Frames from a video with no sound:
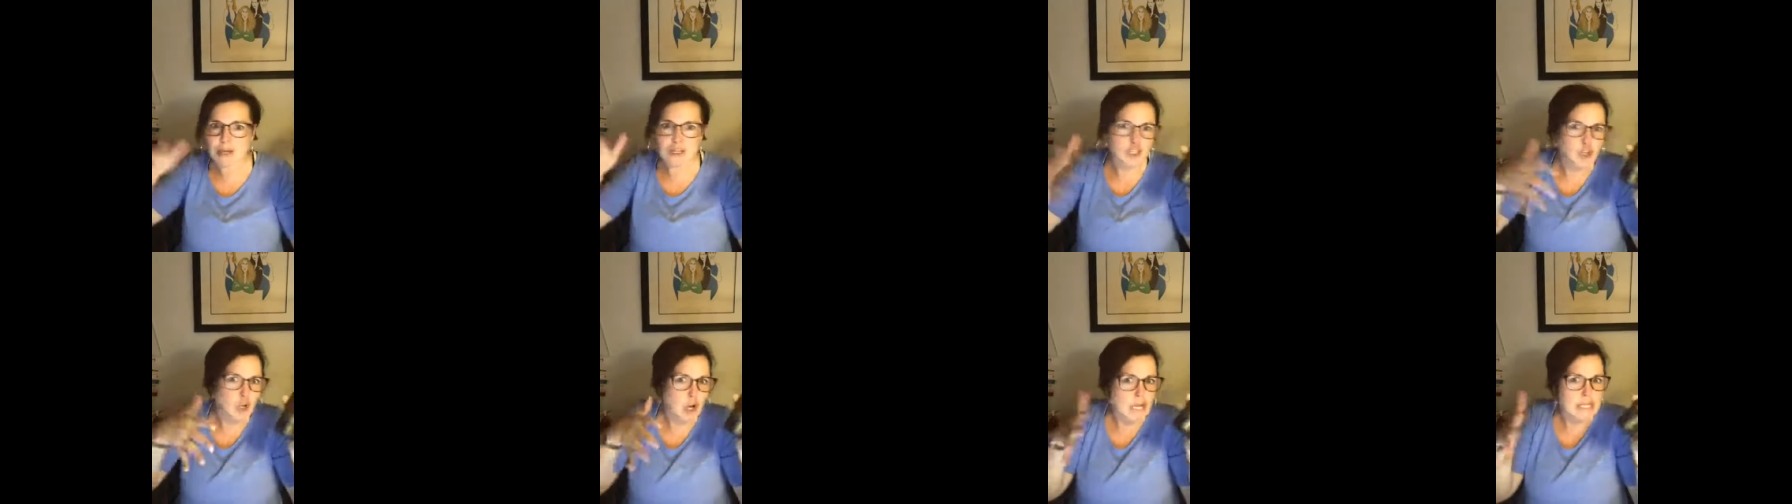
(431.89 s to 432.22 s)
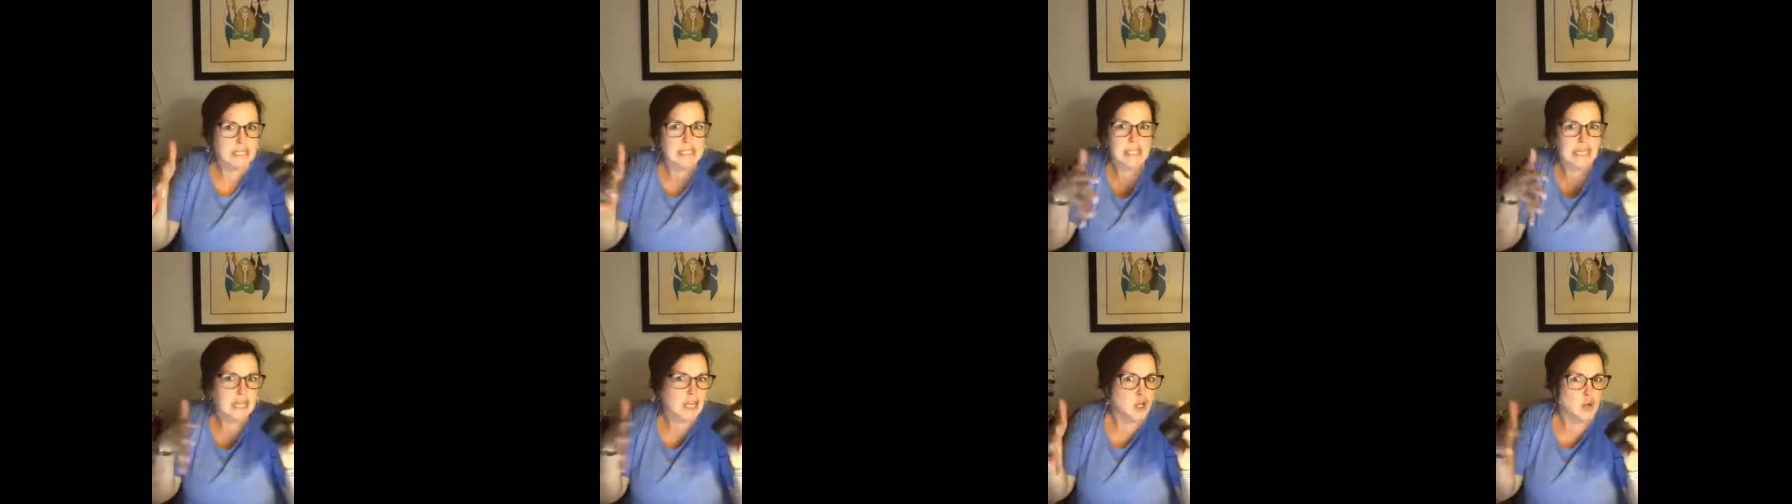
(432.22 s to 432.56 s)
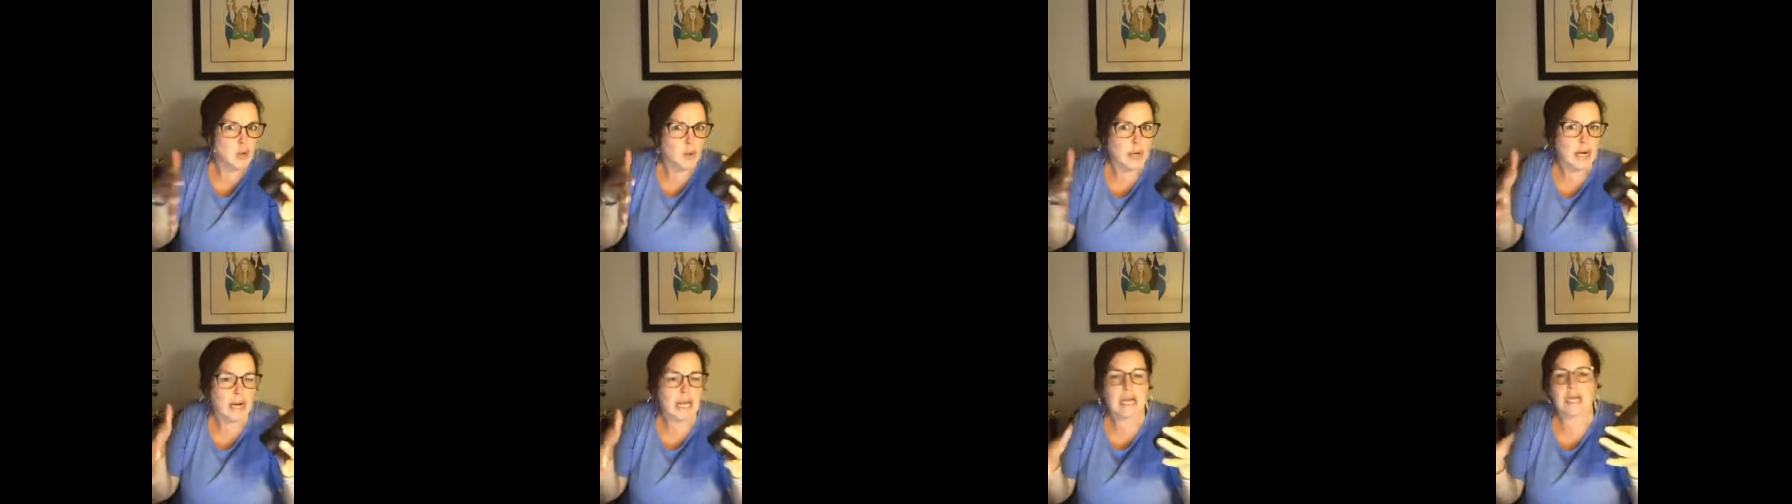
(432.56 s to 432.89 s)
make sure I
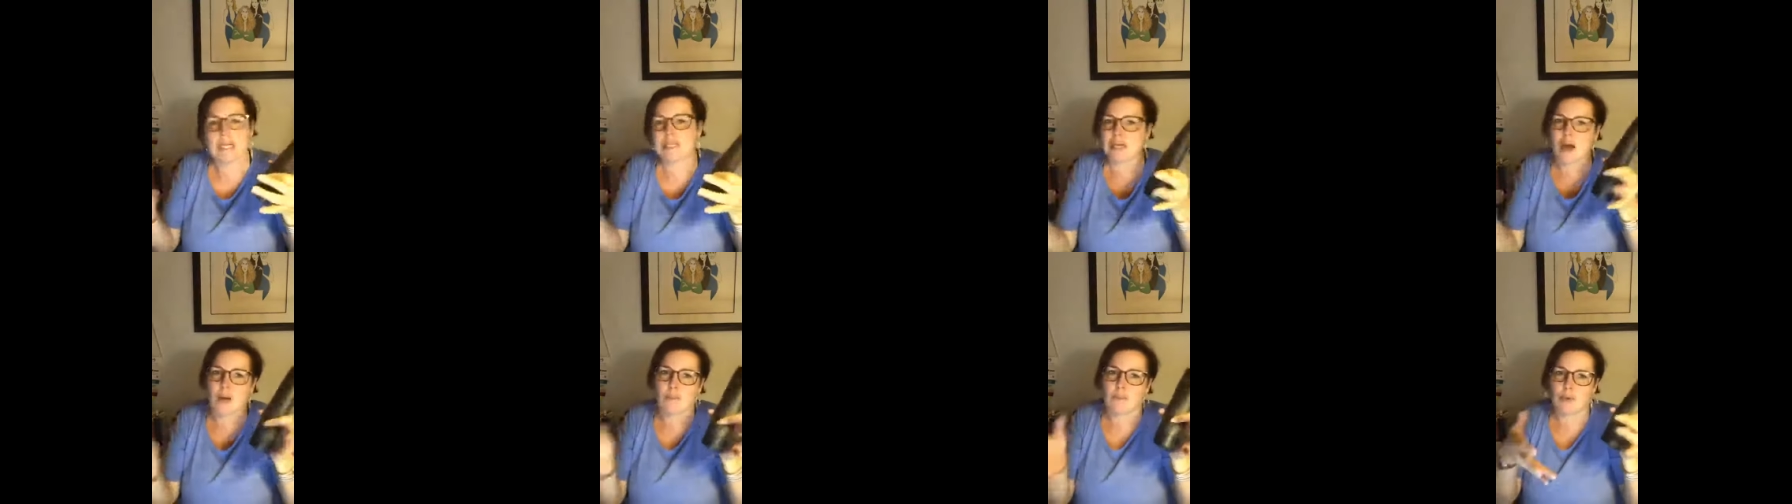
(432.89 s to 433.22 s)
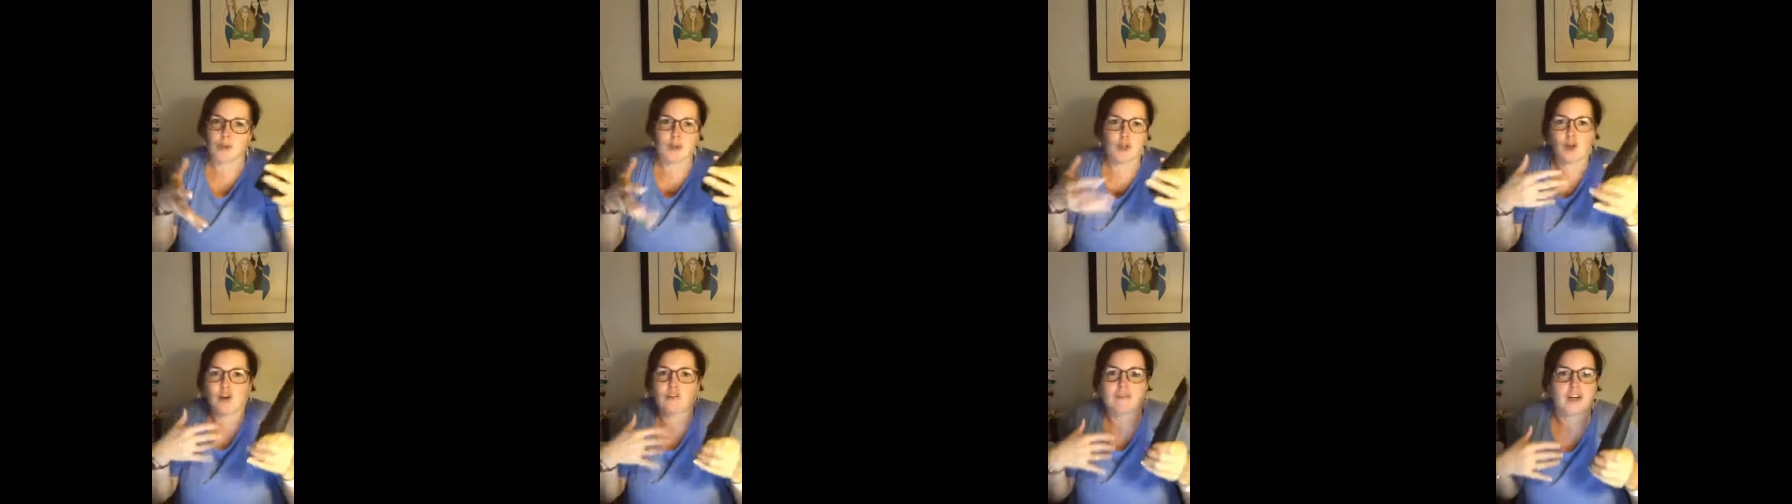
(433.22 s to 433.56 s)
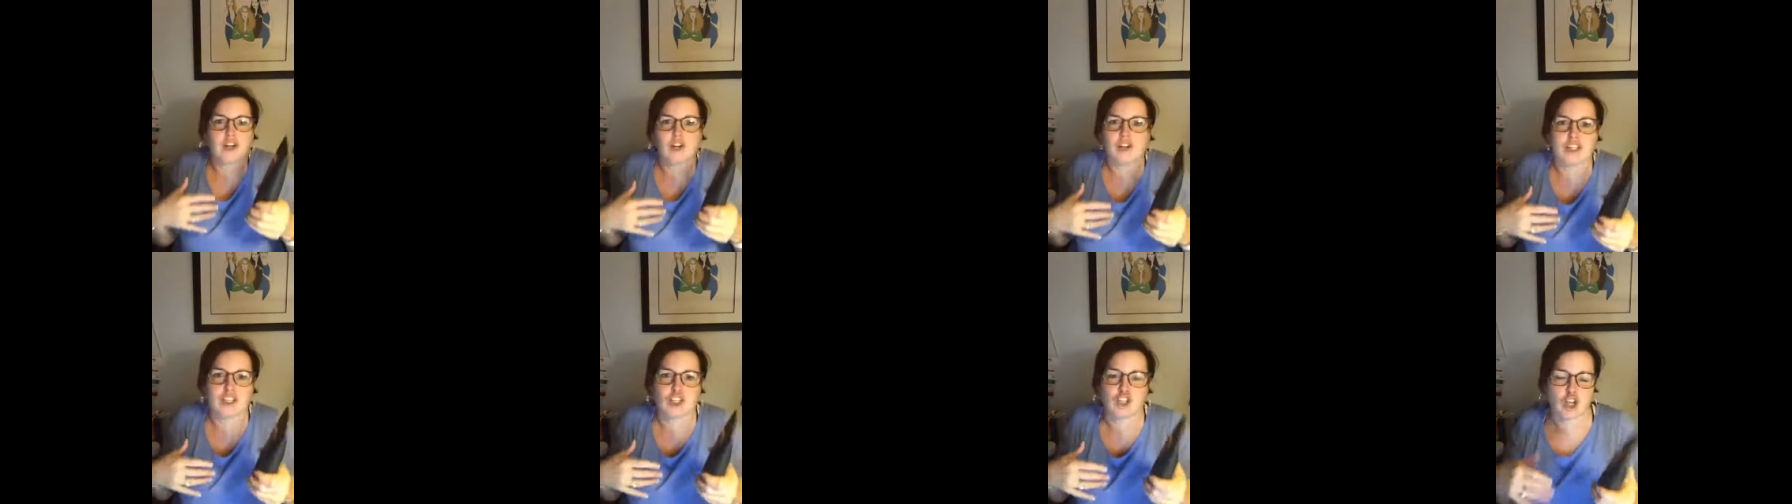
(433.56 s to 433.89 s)
see who it is. I'll pull
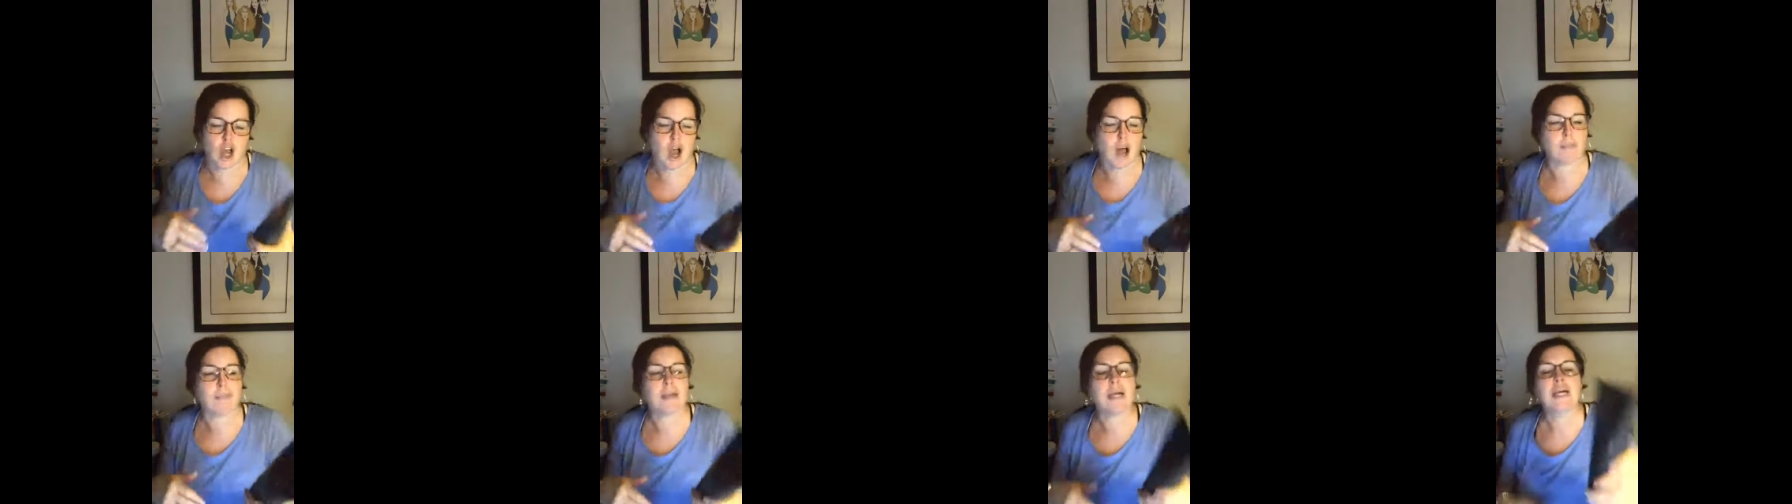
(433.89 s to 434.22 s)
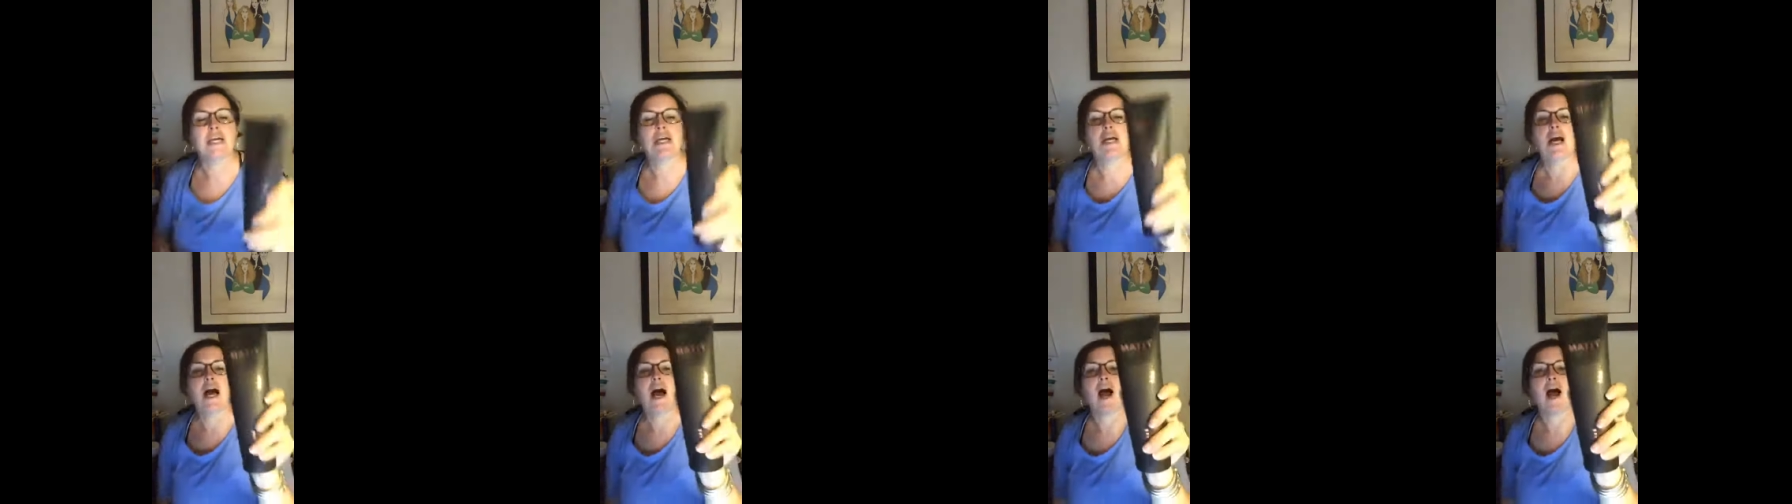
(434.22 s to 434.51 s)
over, you can shop.